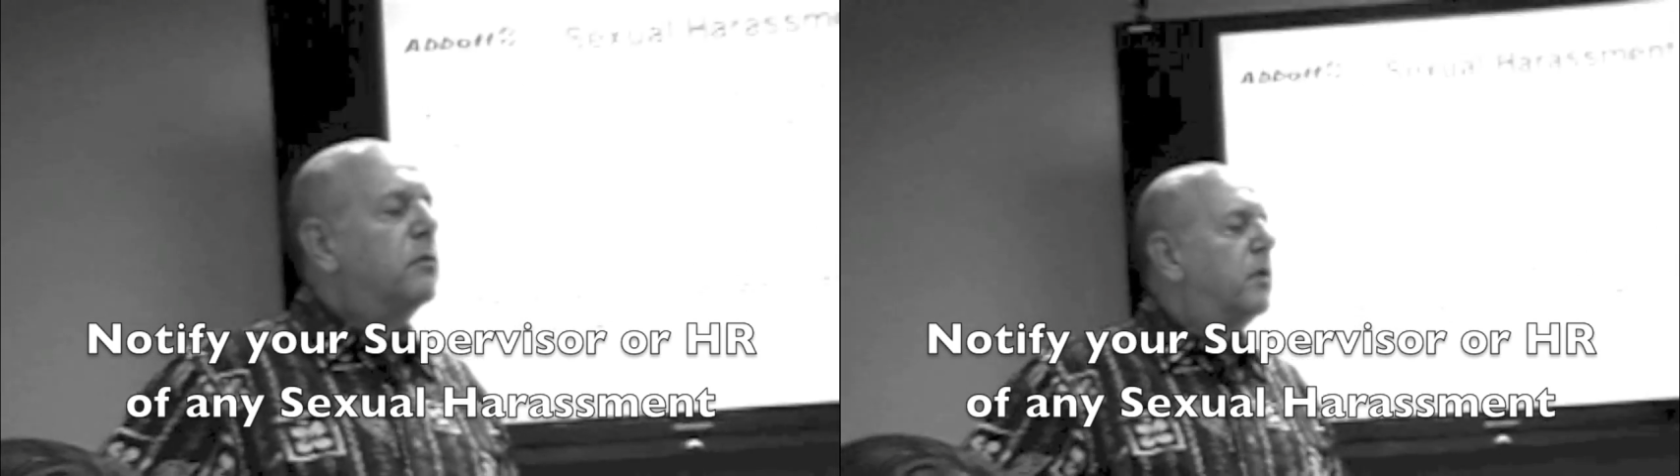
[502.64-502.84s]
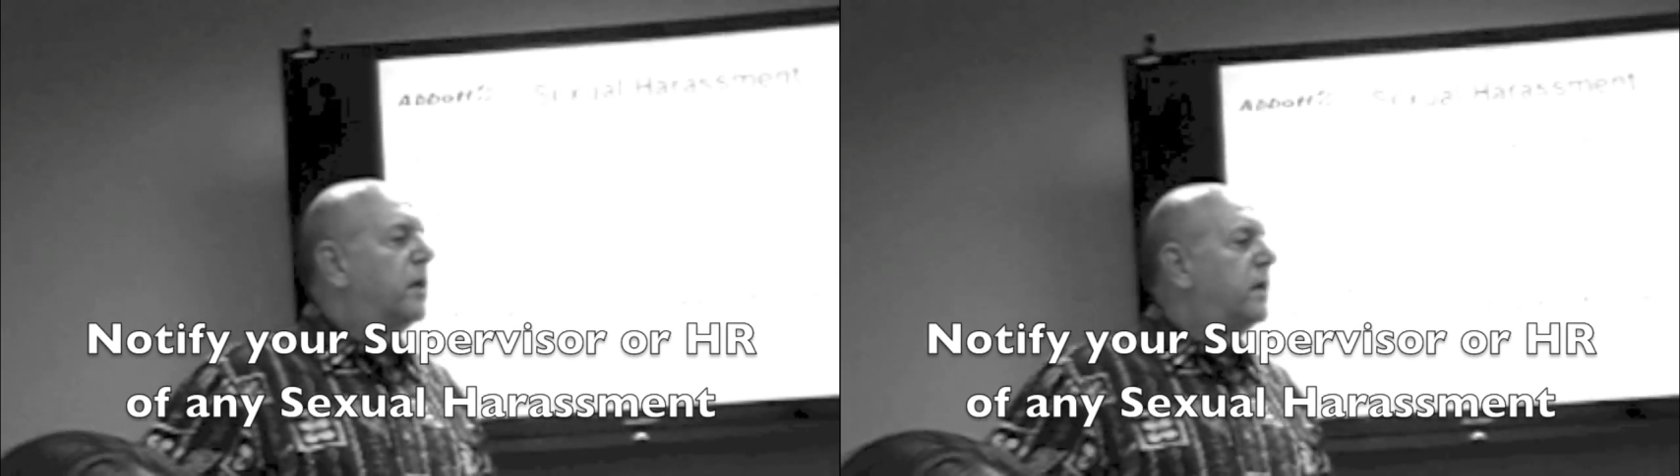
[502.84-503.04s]

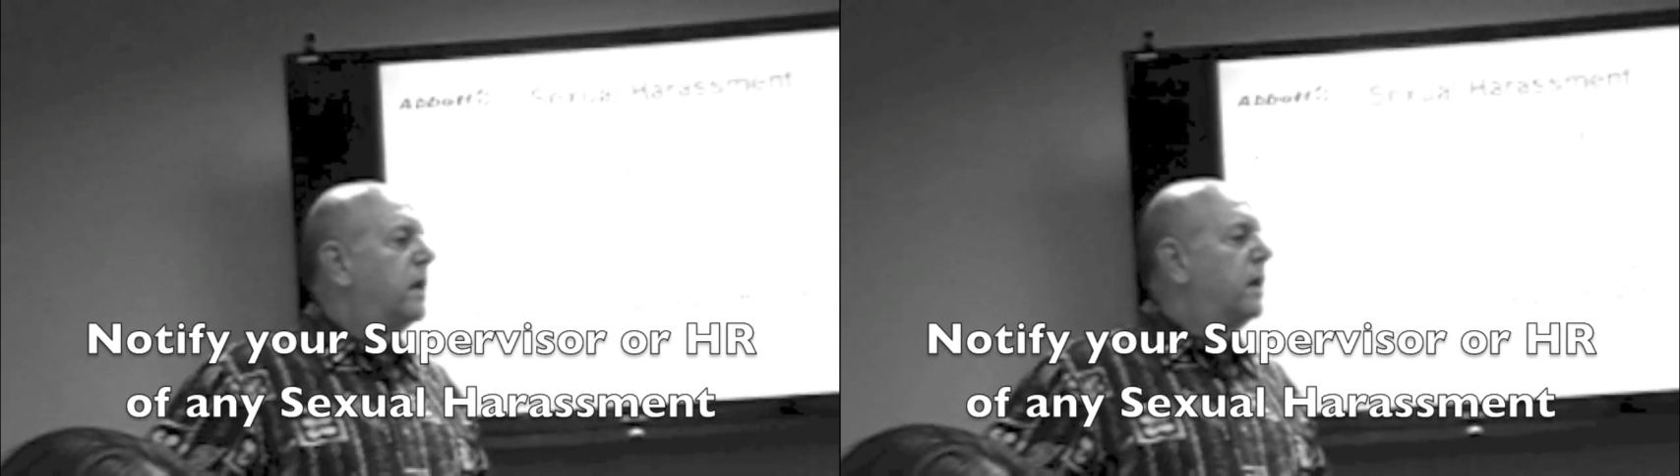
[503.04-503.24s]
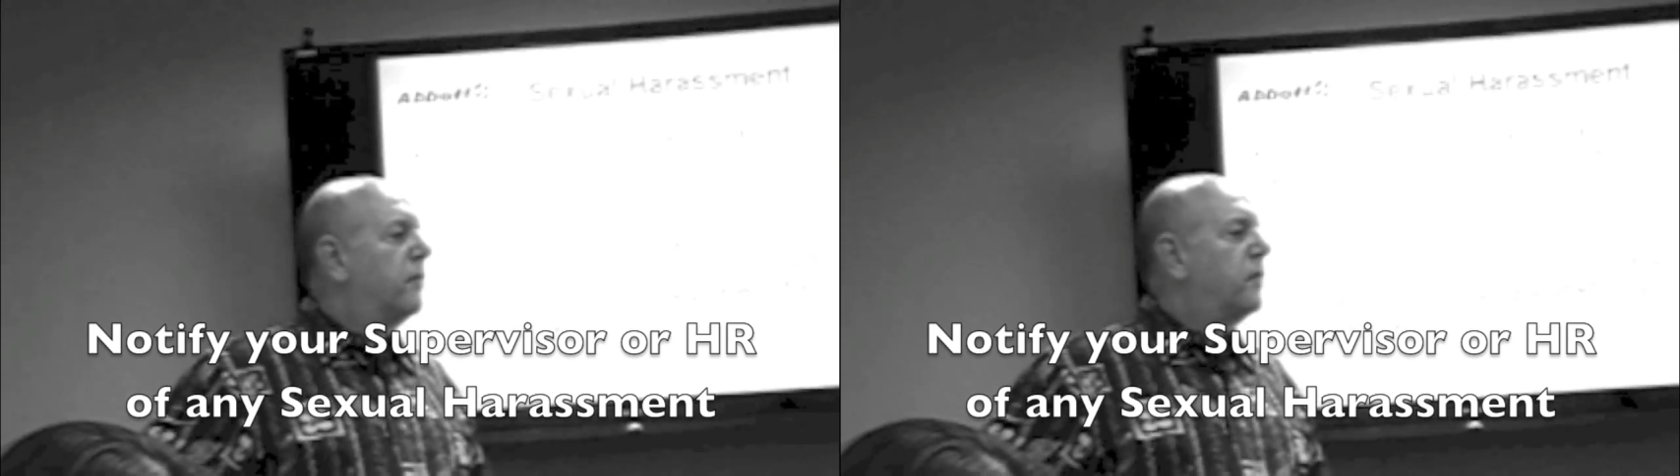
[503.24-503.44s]

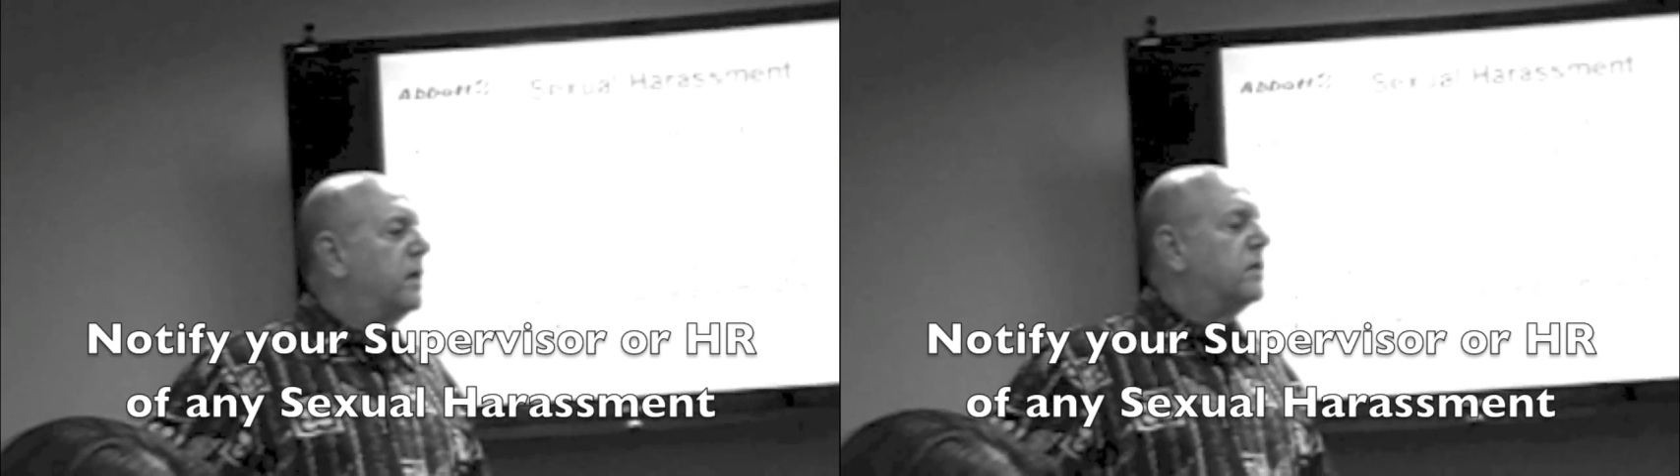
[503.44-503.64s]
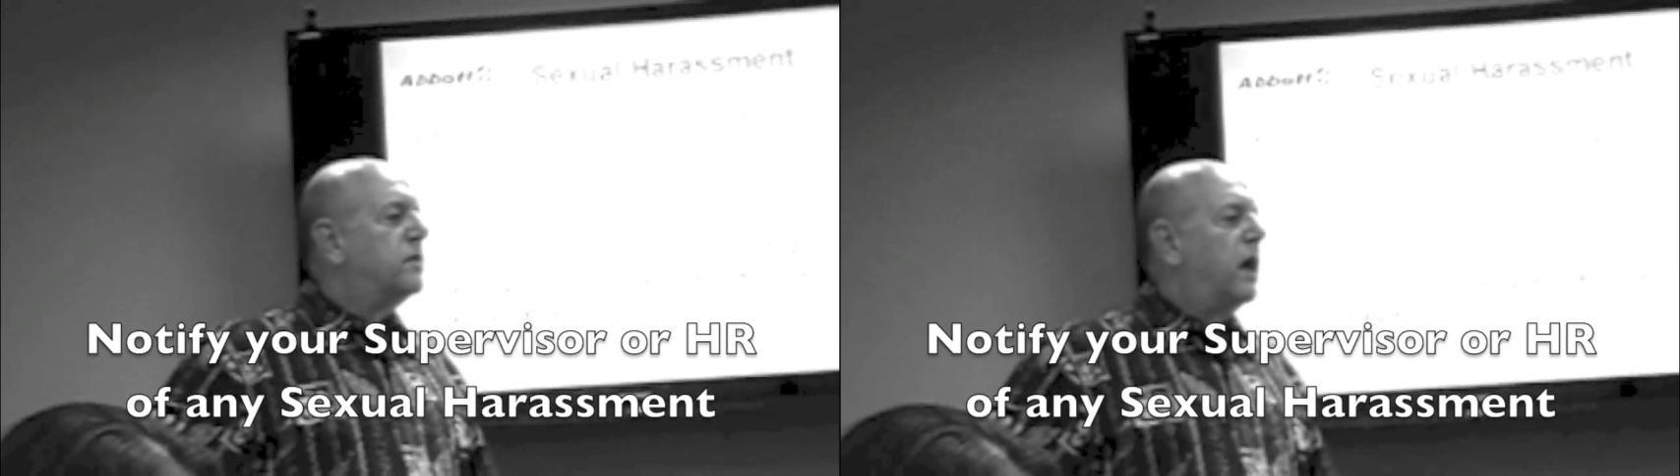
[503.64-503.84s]
But if
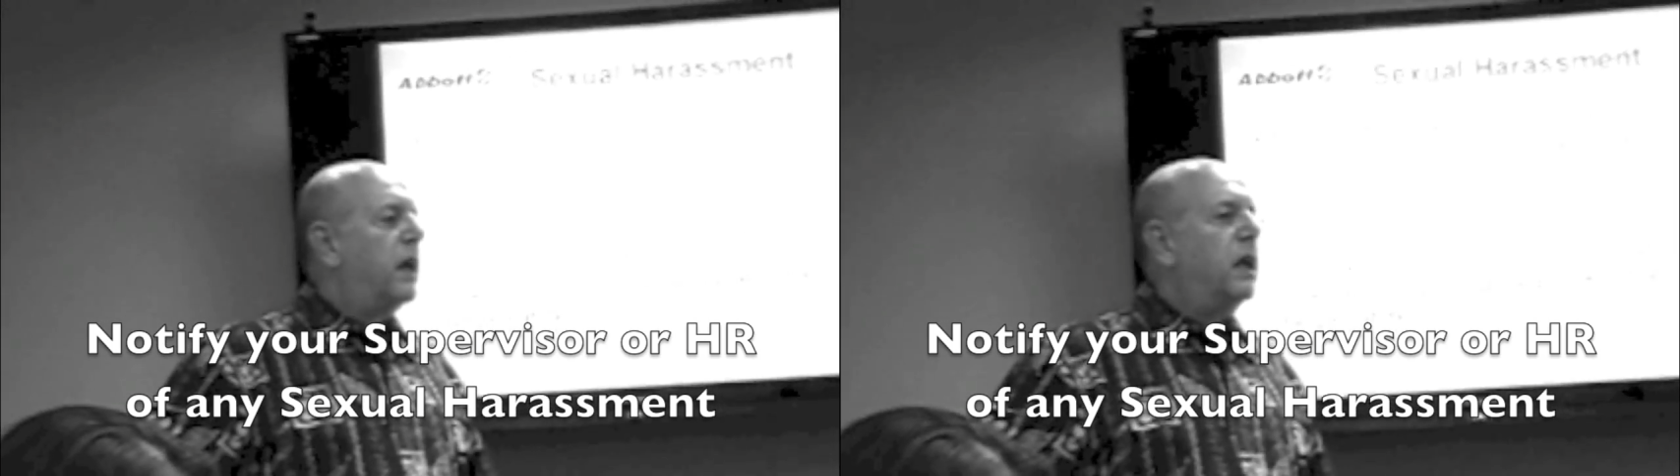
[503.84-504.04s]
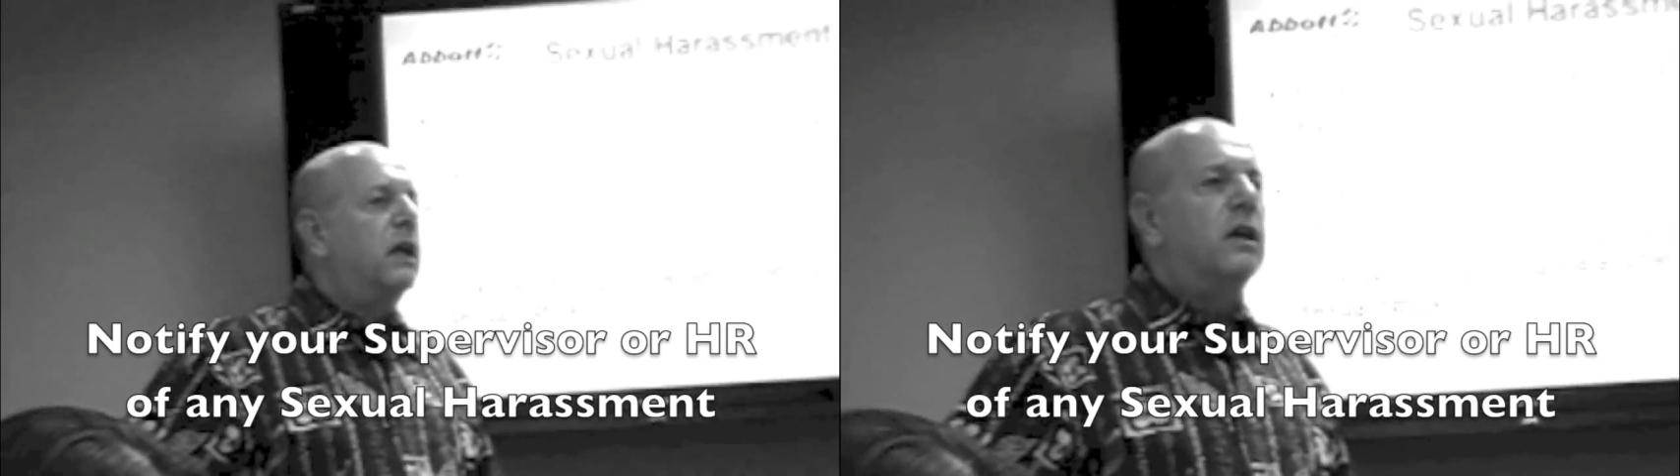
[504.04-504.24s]
there's
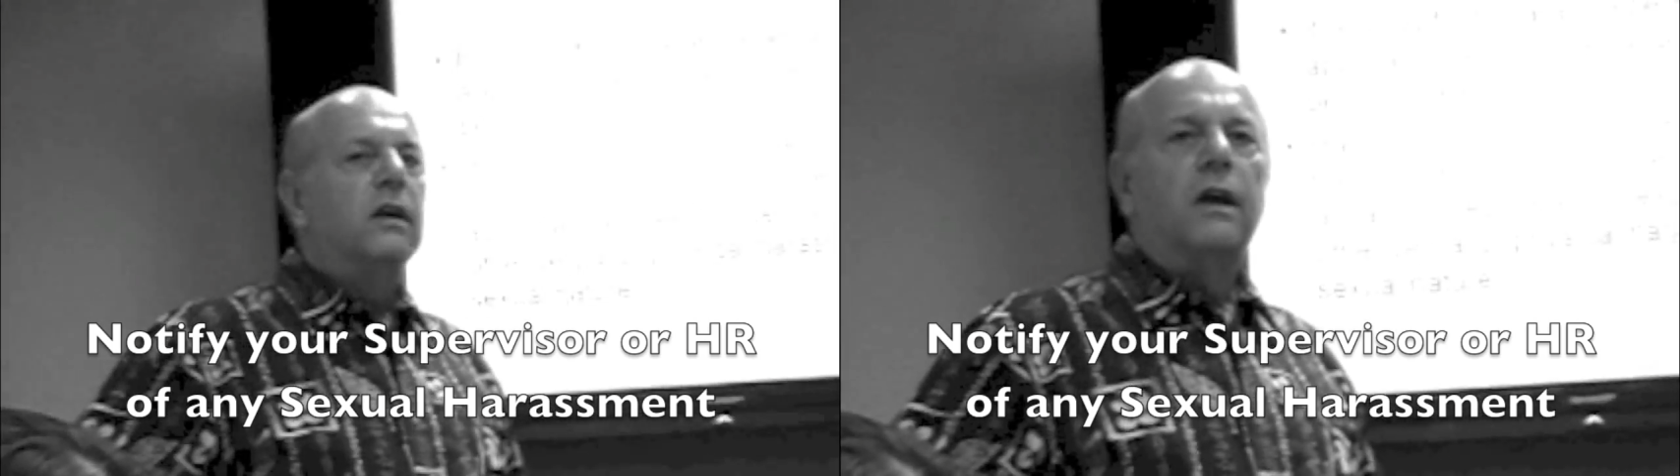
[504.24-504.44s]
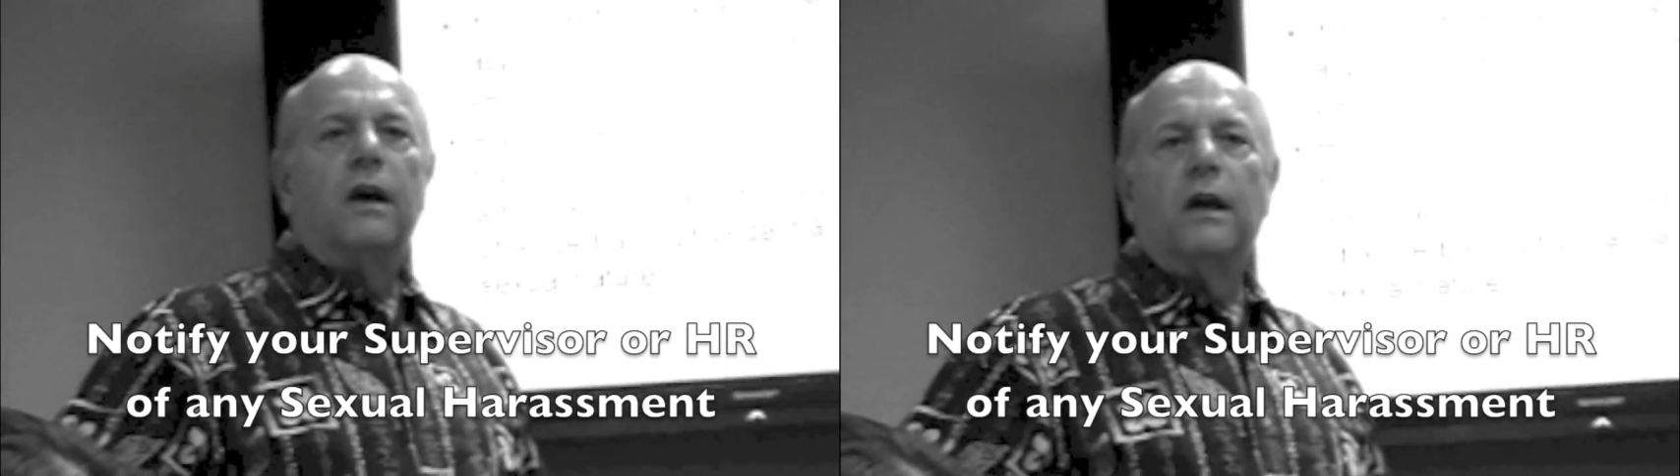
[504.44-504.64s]
any
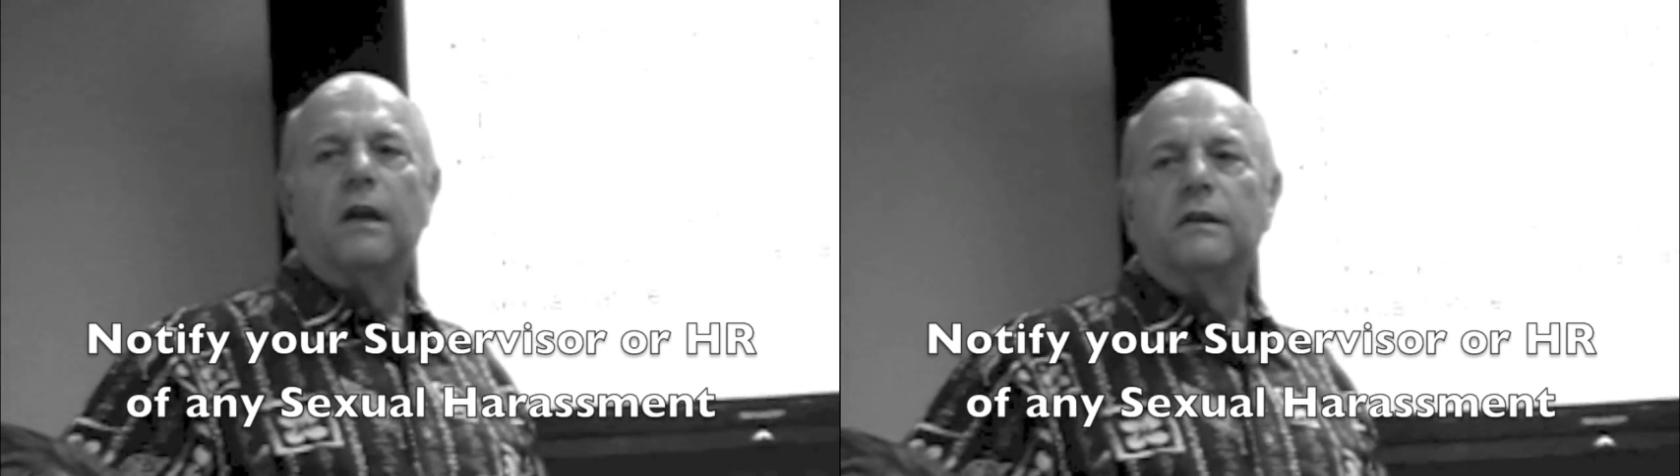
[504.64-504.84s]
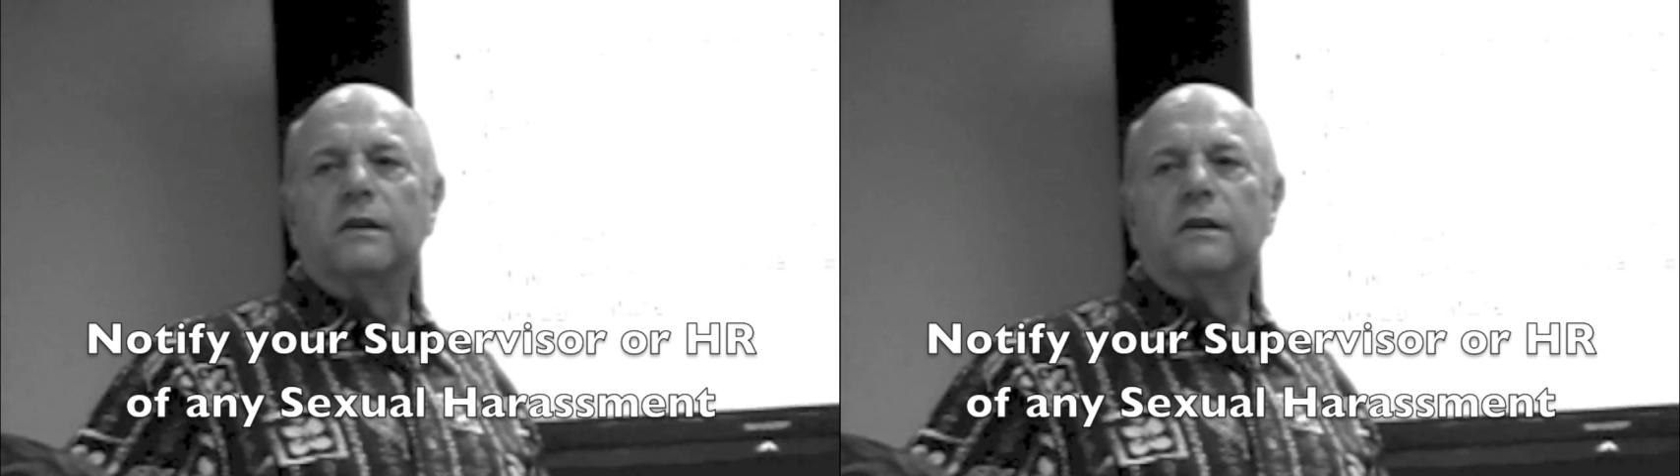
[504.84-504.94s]
uh,